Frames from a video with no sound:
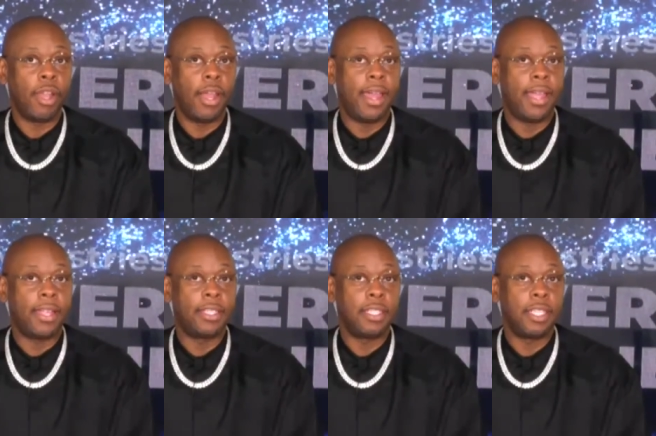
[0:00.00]

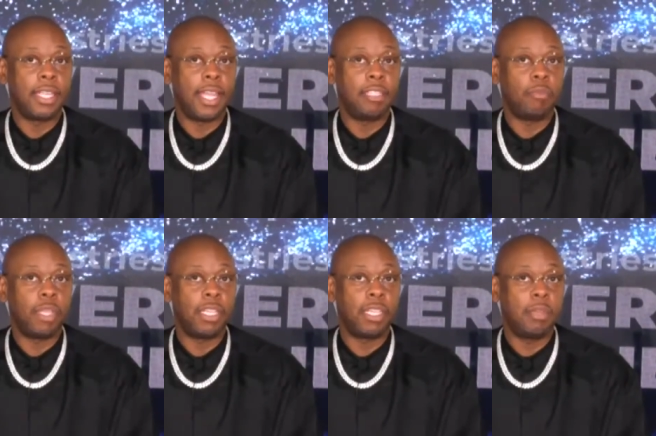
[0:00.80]
And it has
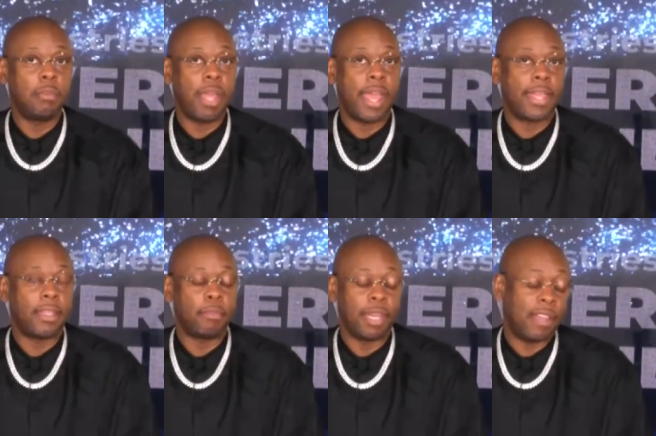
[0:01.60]
been an
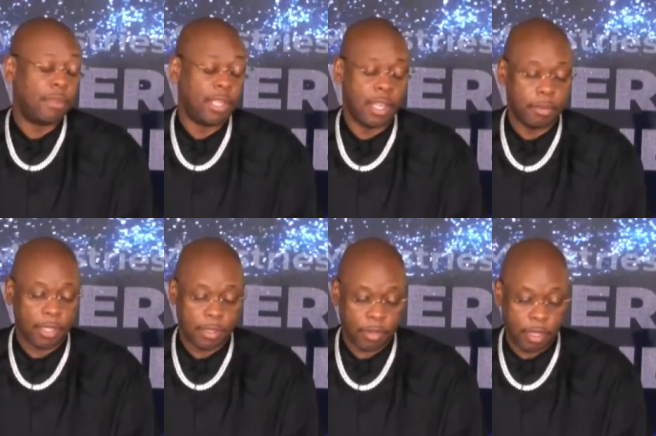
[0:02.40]
impact, but I've become
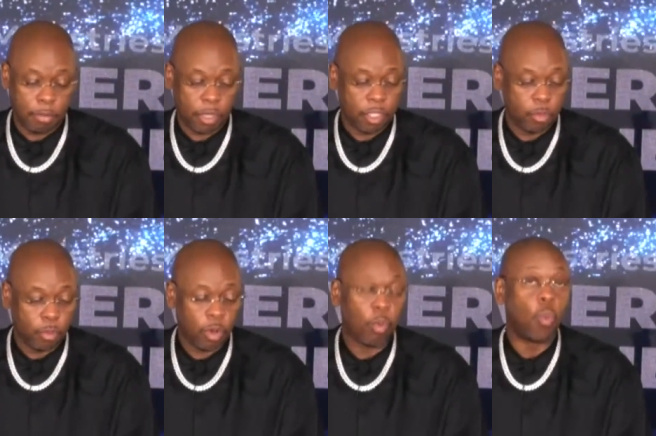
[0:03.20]
a much
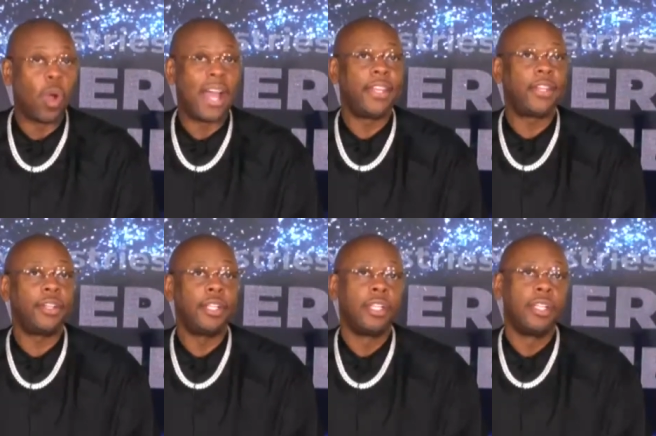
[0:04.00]
more
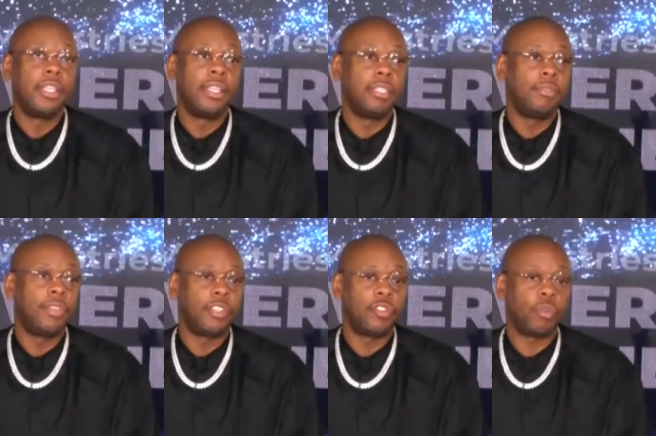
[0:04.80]
wider
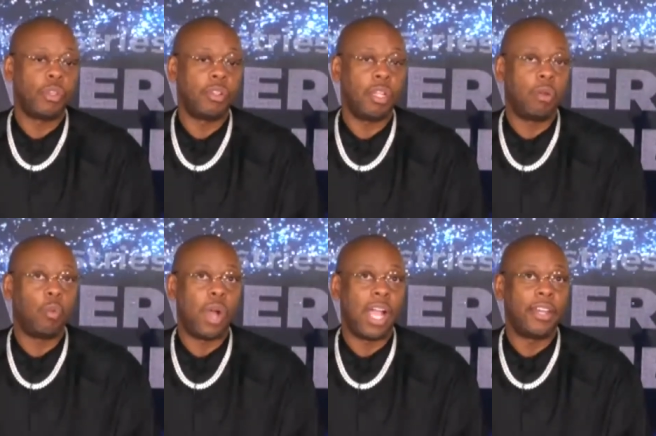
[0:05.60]
individual, a
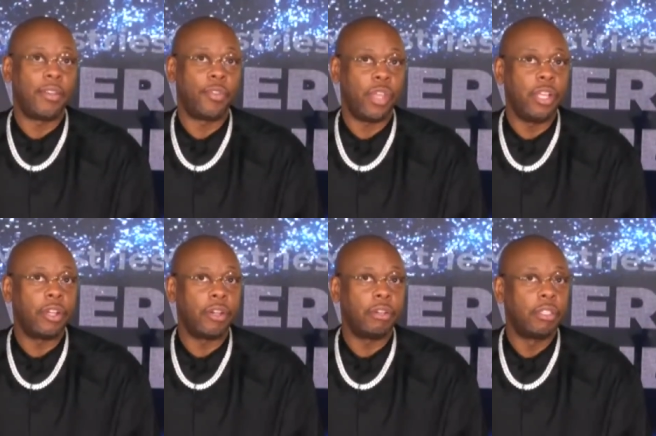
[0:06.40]
wider
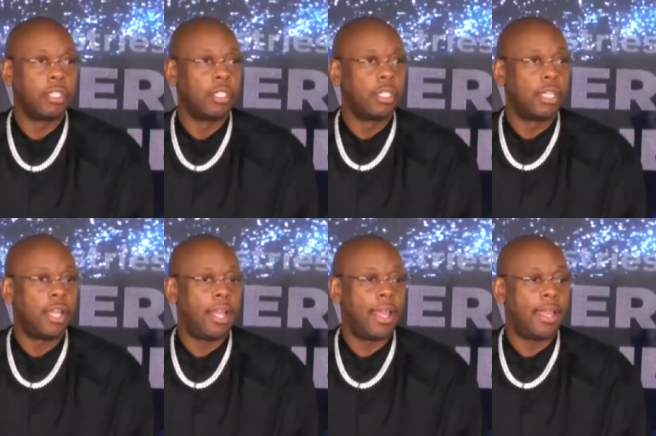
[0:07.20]
thinker,
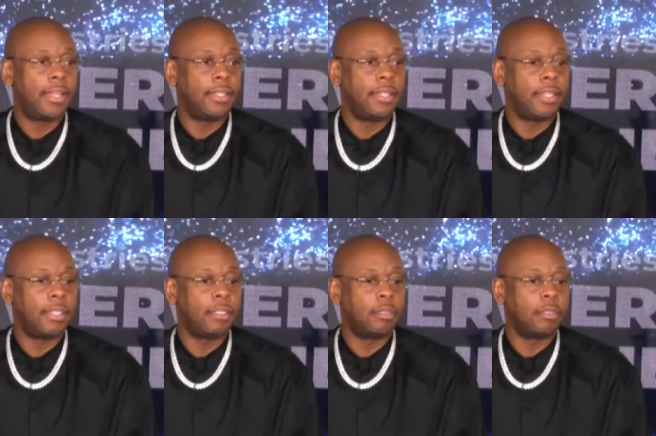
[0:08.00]
and